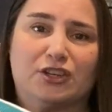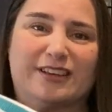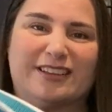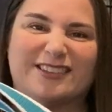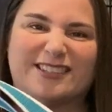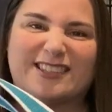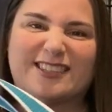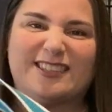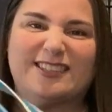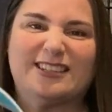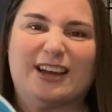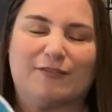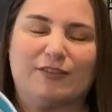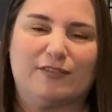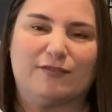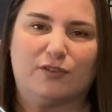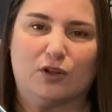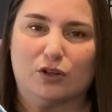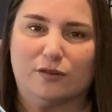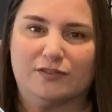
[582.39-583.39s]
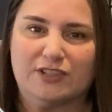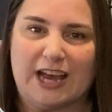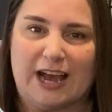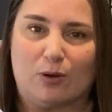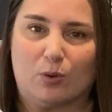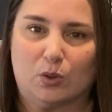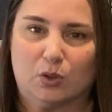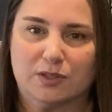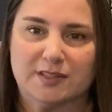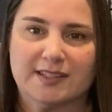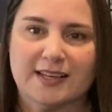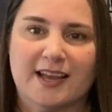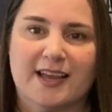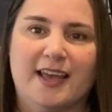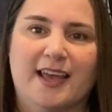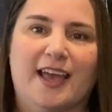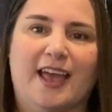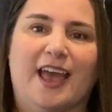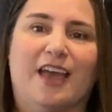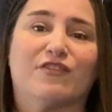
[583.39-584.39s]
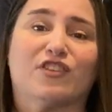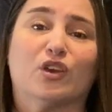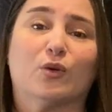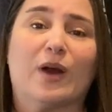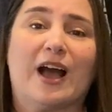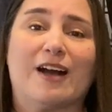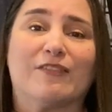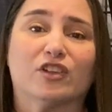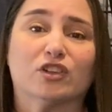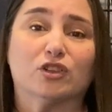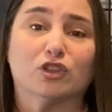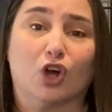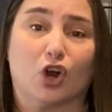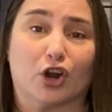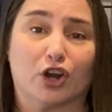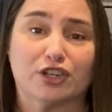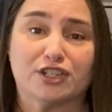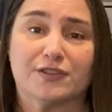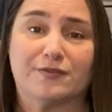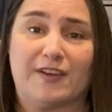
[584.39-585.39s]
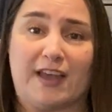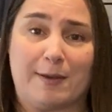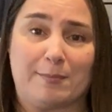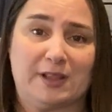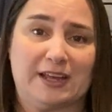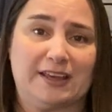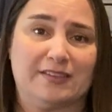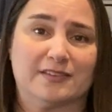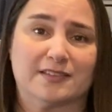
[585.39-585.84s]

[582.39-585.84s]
You can stuff it full of towels. If you have a large family,